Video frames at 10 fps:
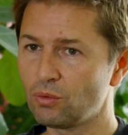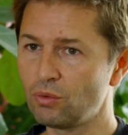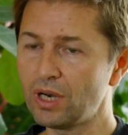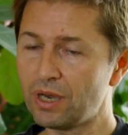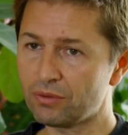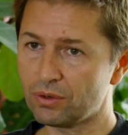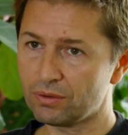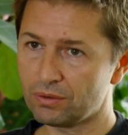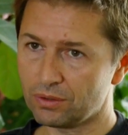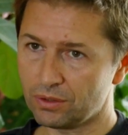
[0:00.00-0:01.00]
would have
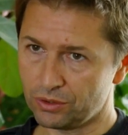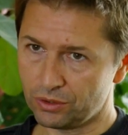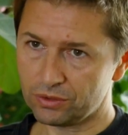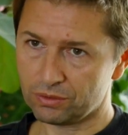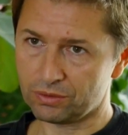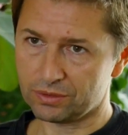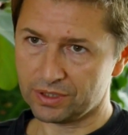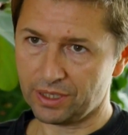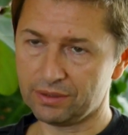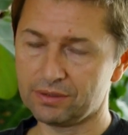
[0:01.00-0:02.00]
understood
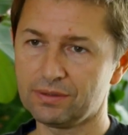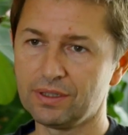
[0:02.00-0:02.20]
that,